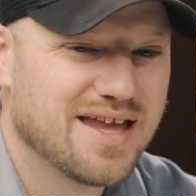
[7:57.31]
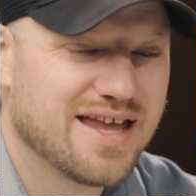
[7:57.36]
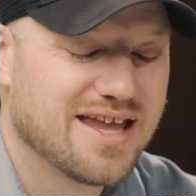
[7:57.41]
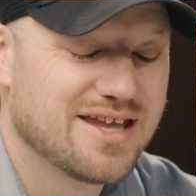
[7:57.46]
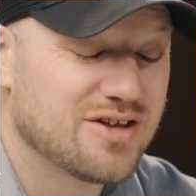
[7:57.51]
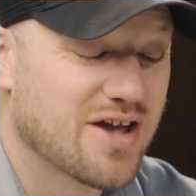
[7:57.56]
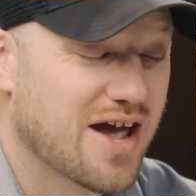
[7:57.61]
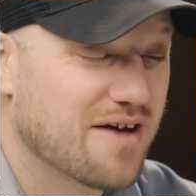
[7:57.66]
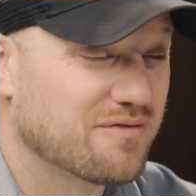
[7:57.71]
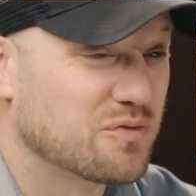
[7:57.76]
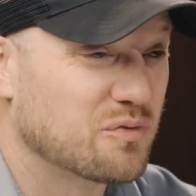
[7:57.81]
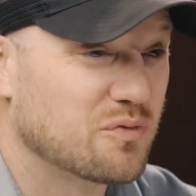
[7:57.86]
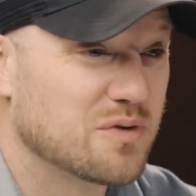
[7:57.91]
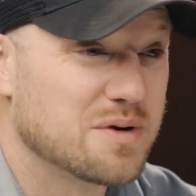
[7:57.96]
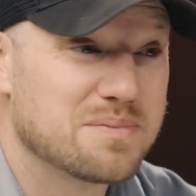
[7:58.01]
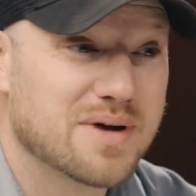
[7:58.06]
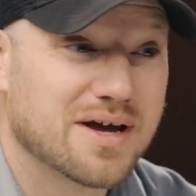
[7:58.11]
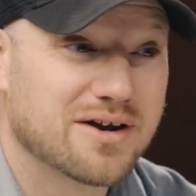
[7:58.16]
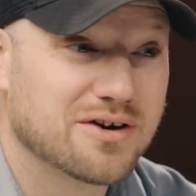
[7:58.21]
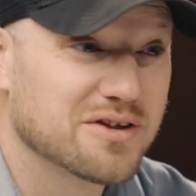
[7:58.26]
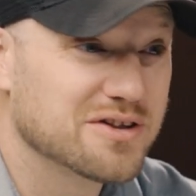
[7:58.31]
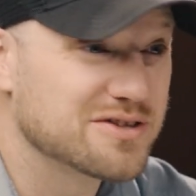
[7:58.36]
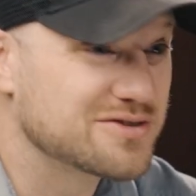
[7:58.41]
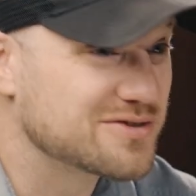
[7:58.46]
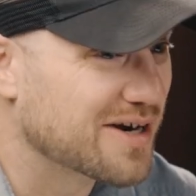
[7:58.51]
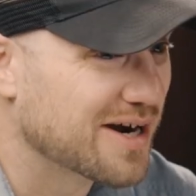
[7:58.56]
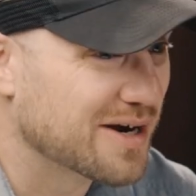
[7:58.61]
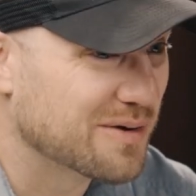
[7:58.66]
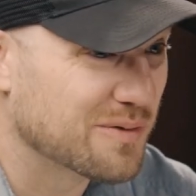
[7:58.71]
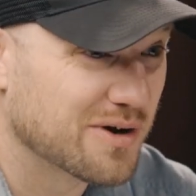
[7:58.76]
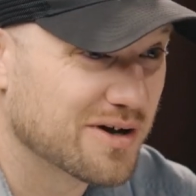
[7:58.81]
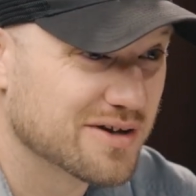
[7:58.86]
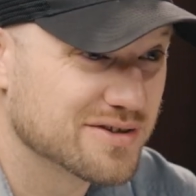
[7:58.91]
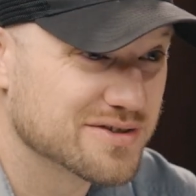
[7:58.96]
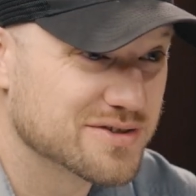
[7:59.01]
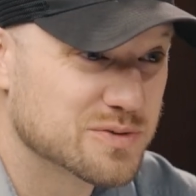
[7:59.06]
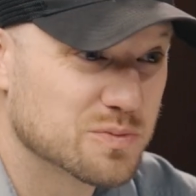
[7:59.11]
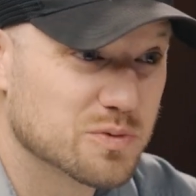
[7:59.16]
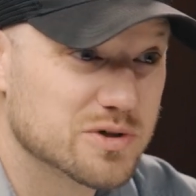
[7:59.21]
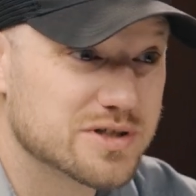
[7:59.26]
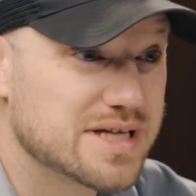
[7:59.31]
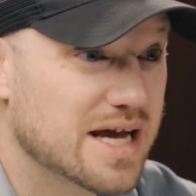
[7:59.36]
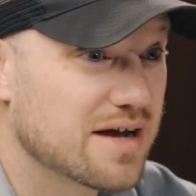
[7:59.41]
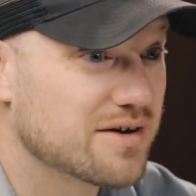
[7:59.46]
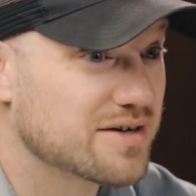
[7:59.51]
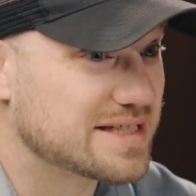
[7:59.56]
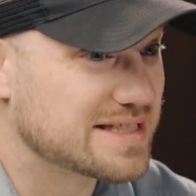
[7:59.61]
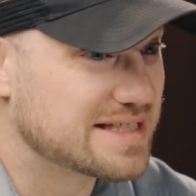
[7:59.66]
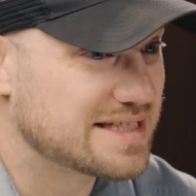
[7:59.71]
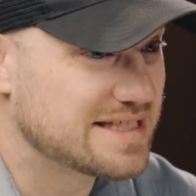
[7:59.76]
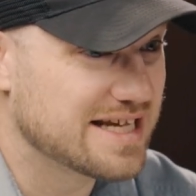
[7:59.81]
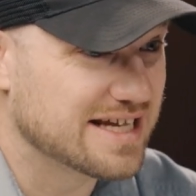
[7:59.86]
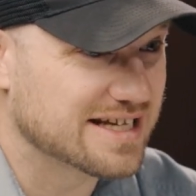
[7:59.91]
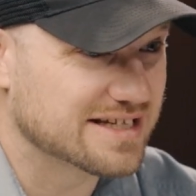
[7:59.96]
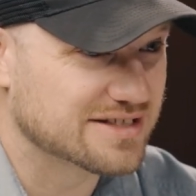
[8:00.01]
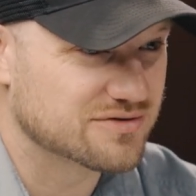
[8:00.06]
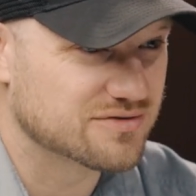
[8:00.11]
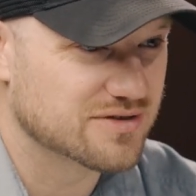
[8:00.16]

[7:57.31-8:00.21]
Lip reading: You have to rip out all the drywall. So we're down to sticks,